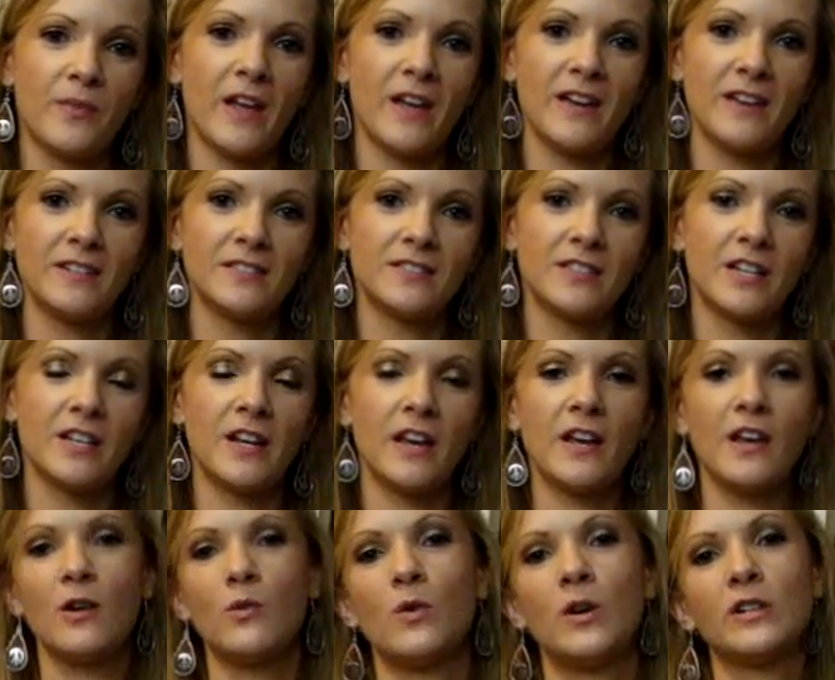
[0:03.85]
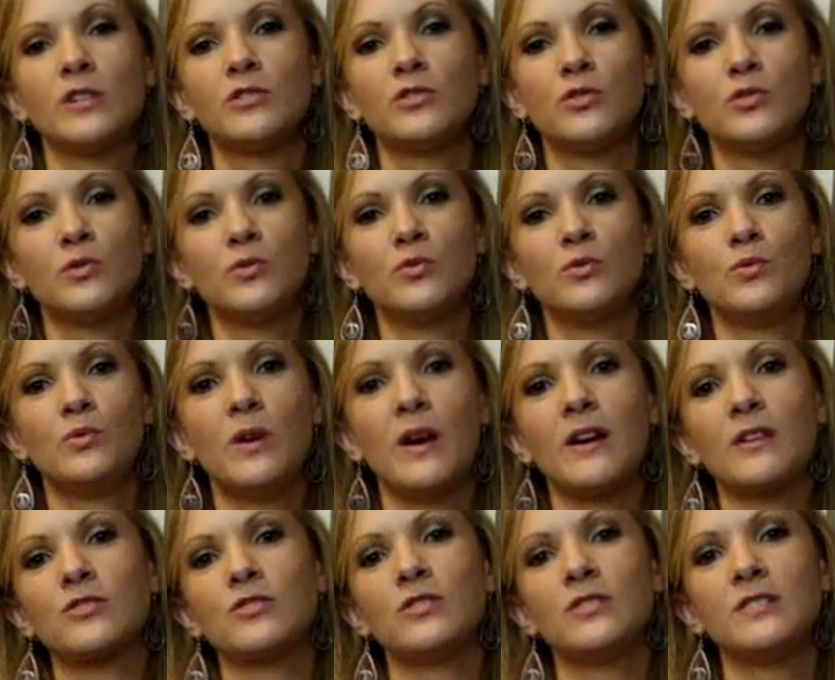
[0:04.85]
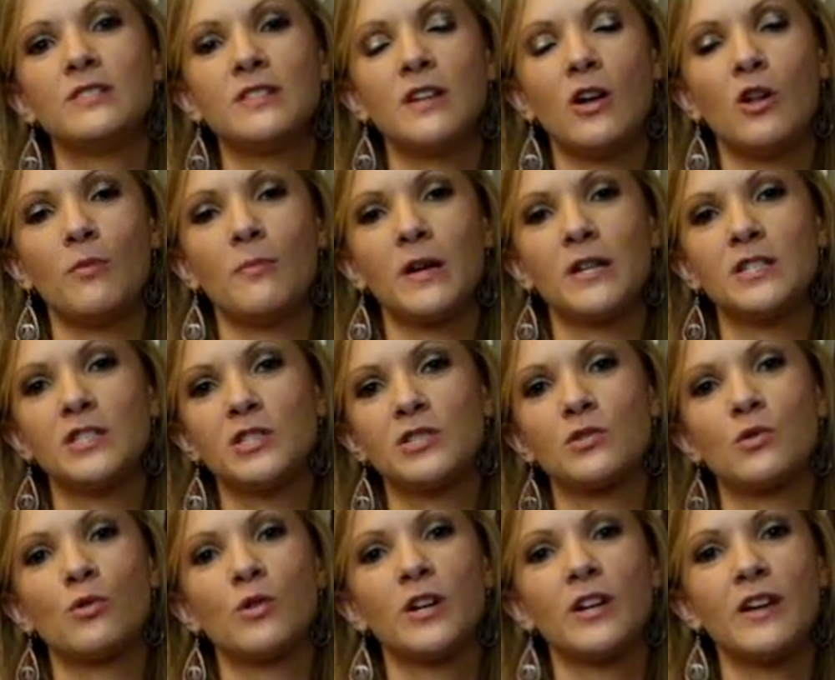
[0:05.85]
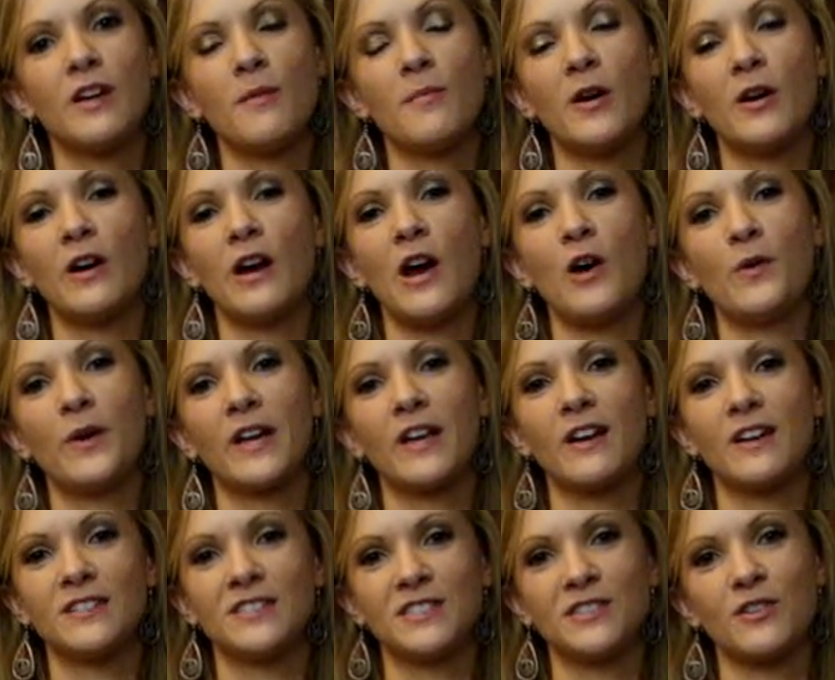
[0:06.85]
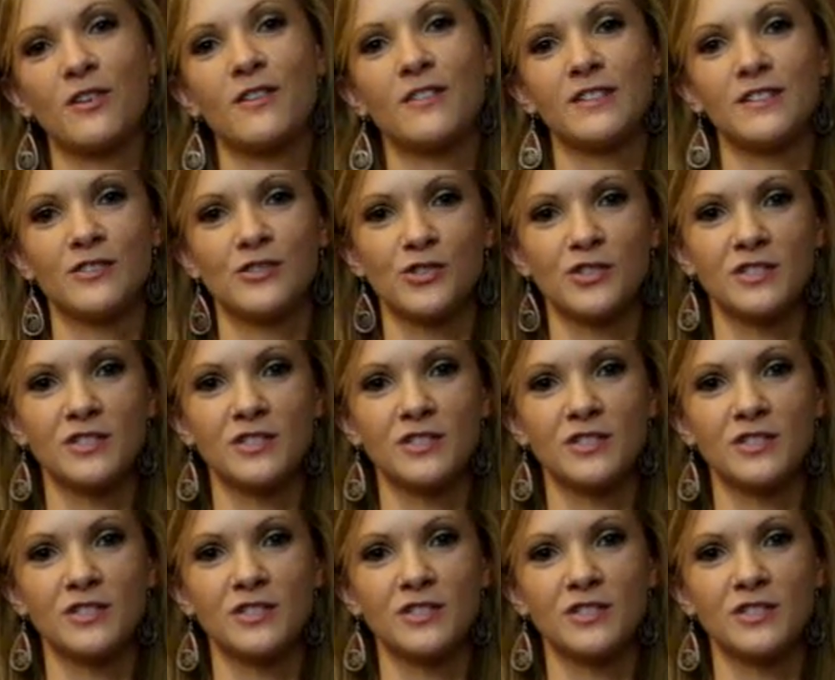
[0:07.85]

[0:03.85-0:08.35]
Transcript: and today I wanted to actually tell my story about how I got started,